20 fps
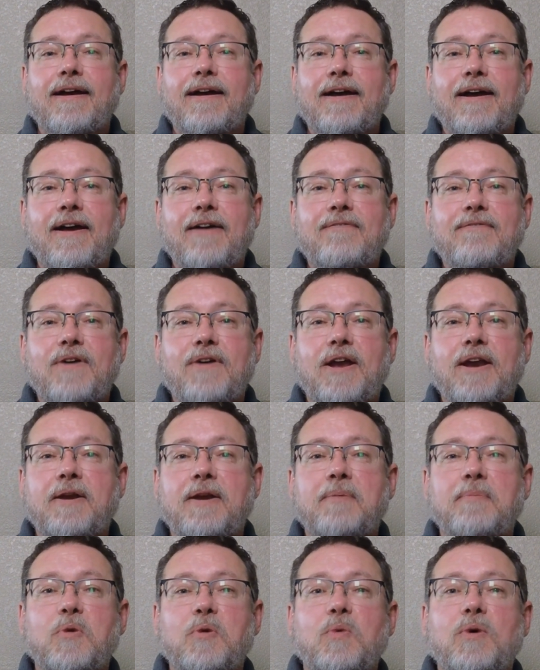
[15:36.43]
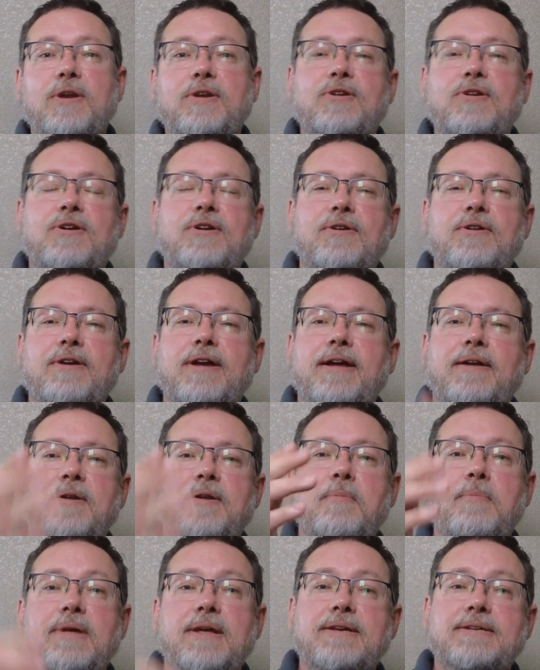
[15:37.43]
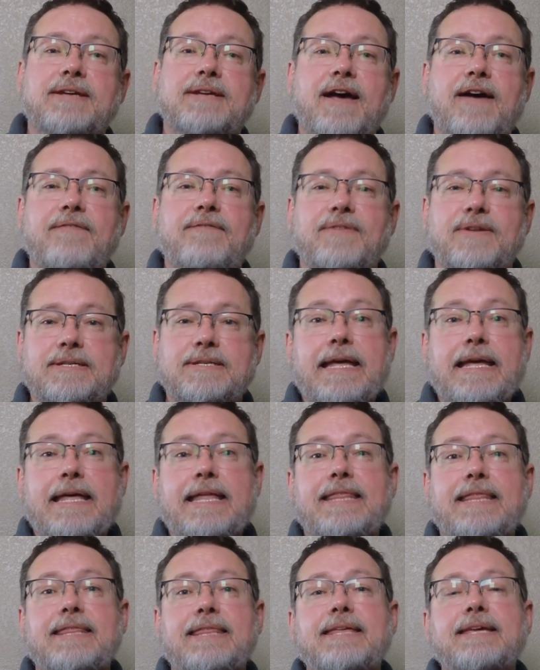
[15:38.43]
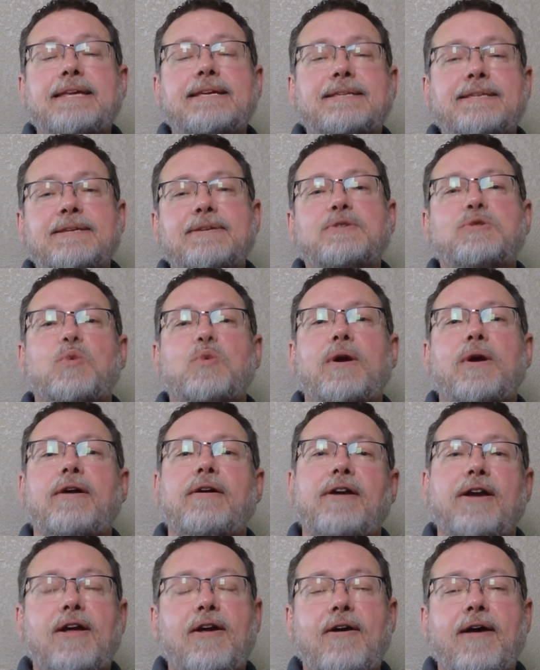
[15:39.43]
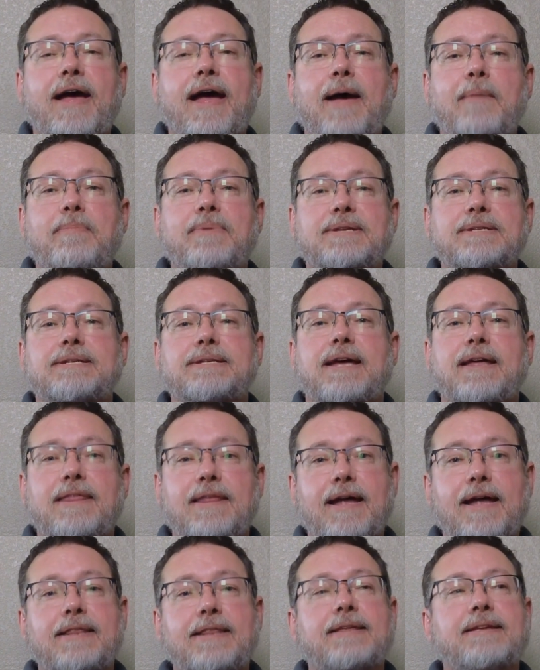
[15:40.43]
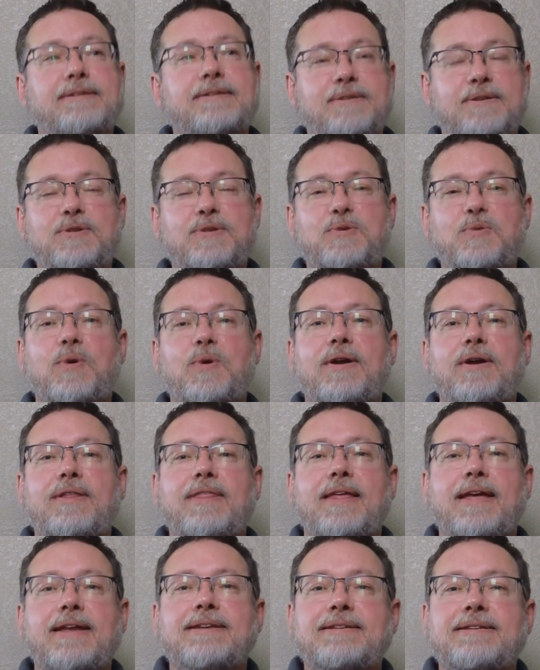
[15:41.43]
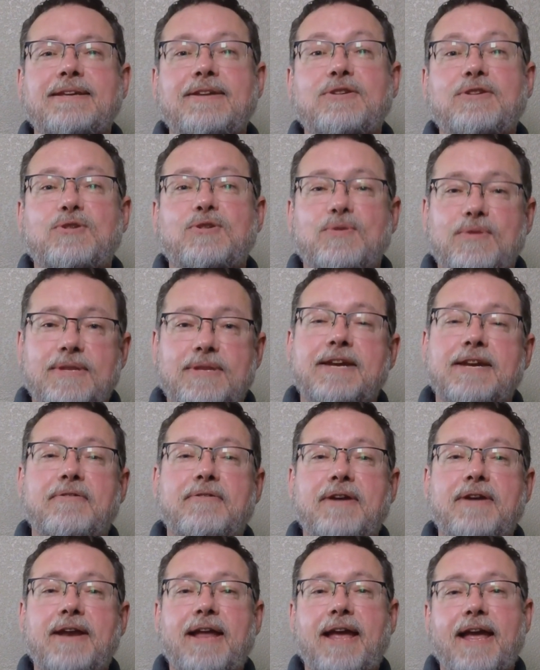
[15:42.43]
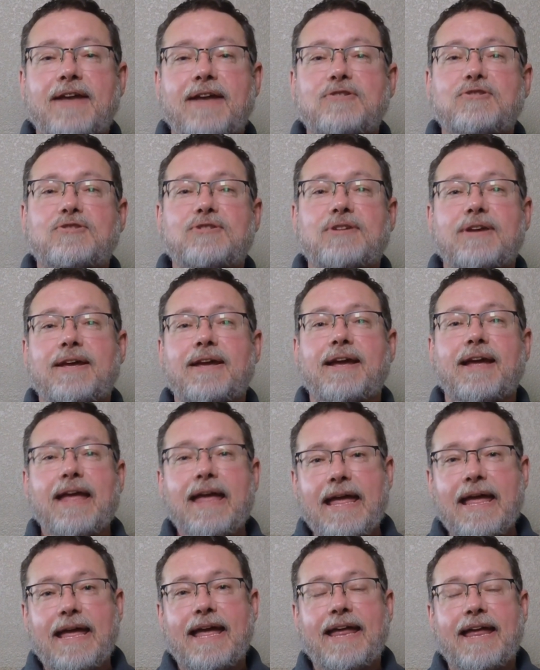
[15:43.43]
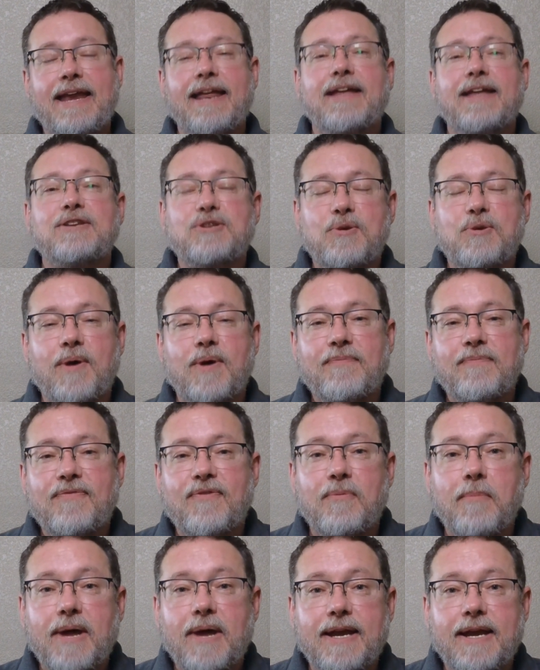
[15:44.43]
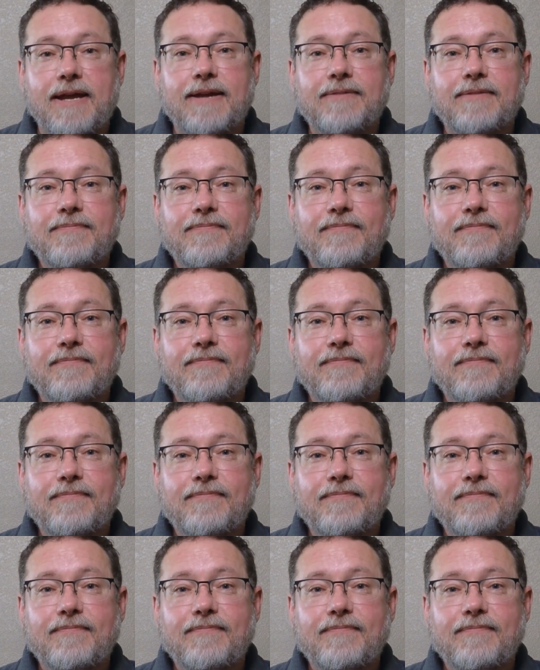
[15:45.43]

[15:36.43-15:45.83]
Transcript: I followed him to what turned out to be his office. This is where it all happens, I thought. This is where they teach you the secret handshake and hit you up for money.